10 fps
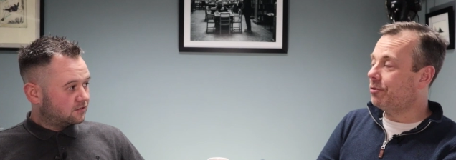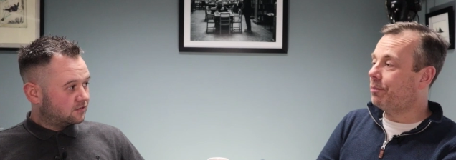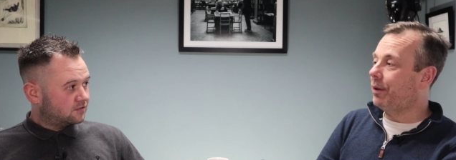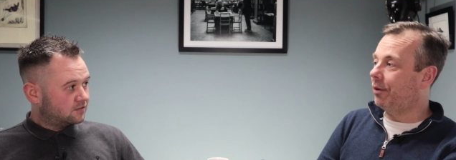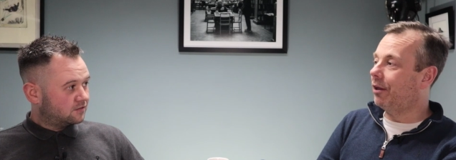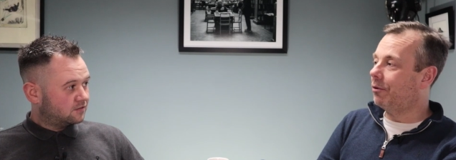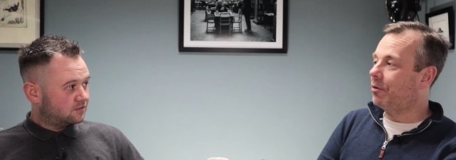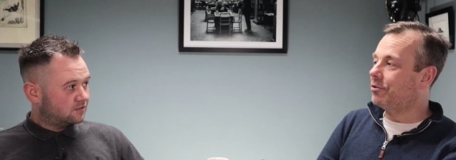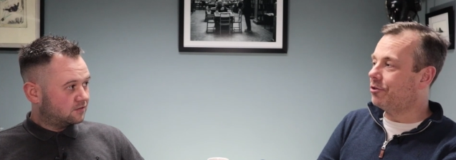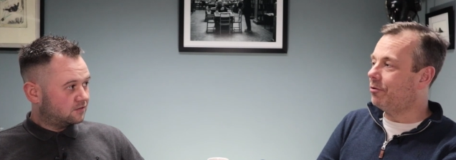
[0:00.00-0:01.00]
Speaker 1: people are the
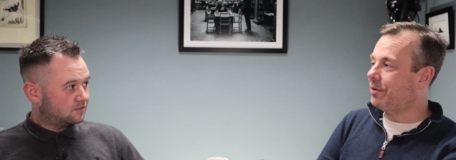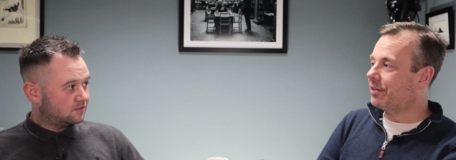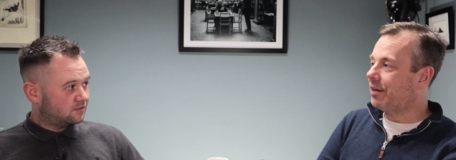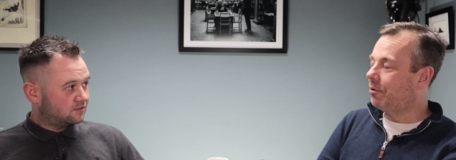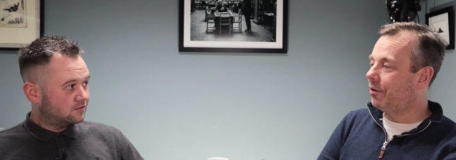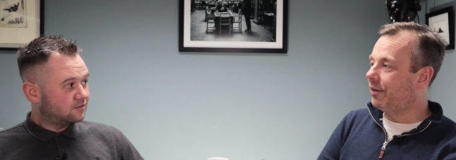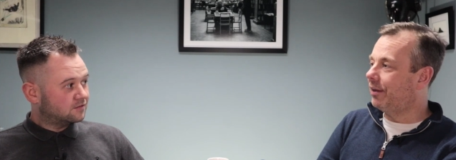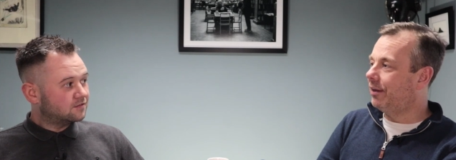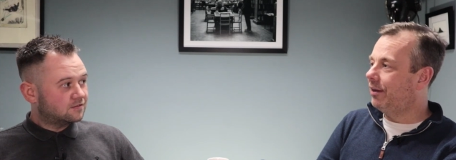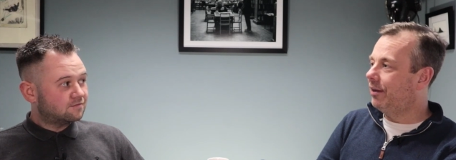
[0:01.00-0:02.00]
ones who miss out on
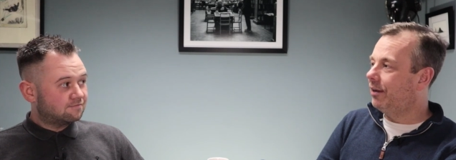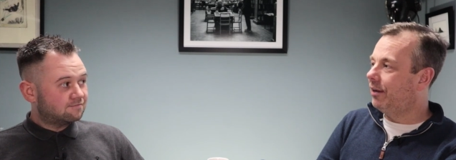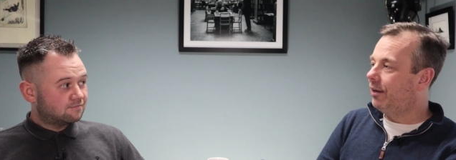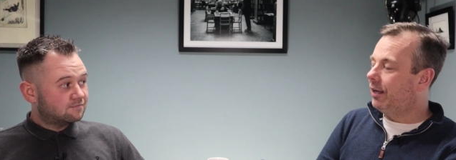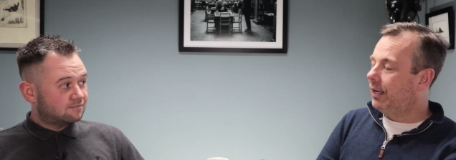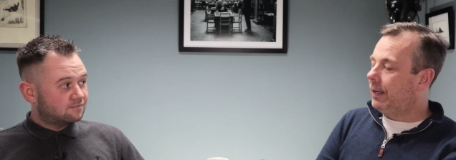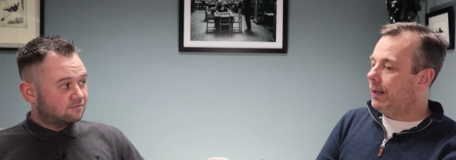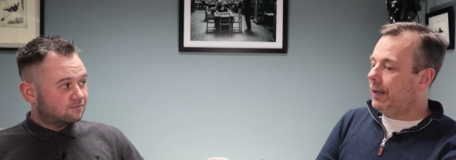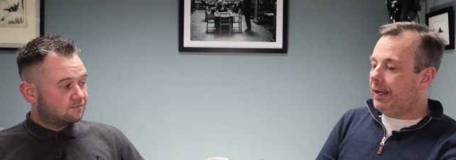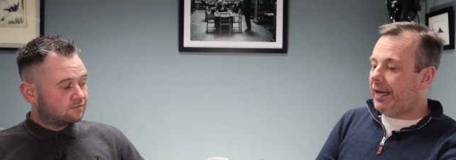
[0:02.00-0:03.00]

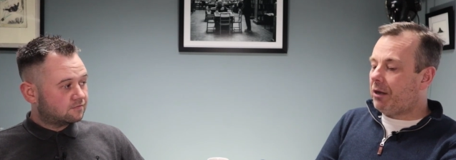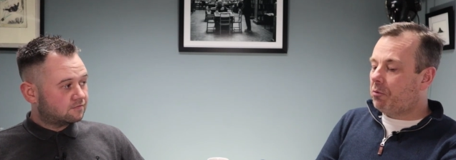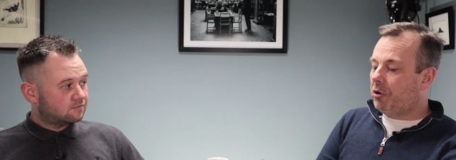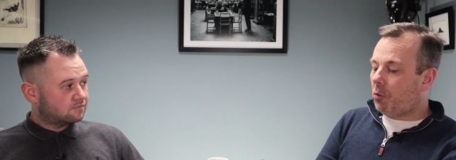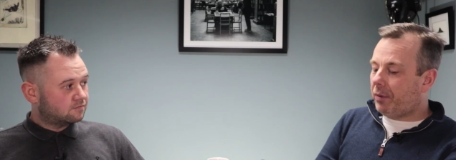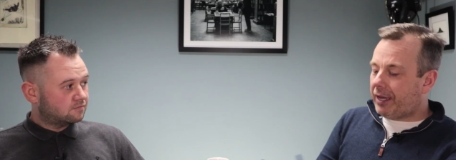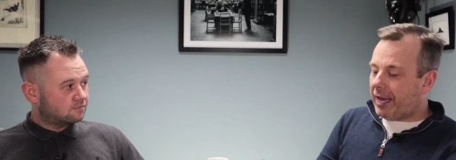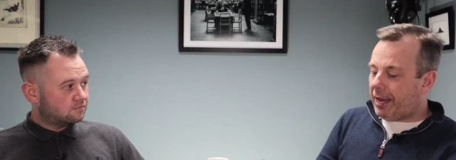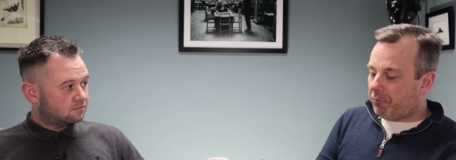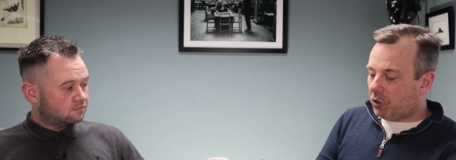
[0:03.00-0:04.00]
Nick, we normally,
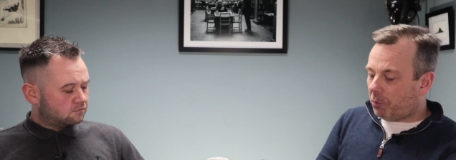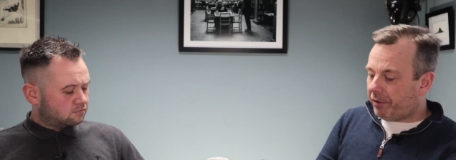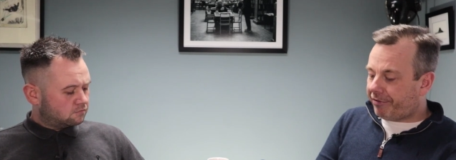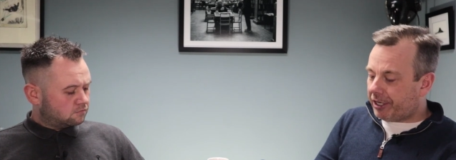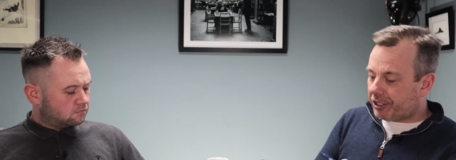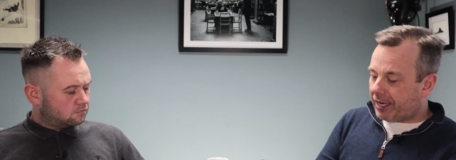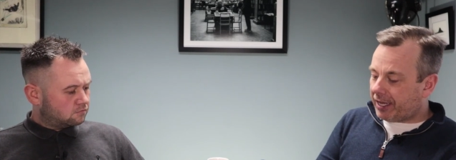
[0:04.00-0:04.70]
um, we normally finish any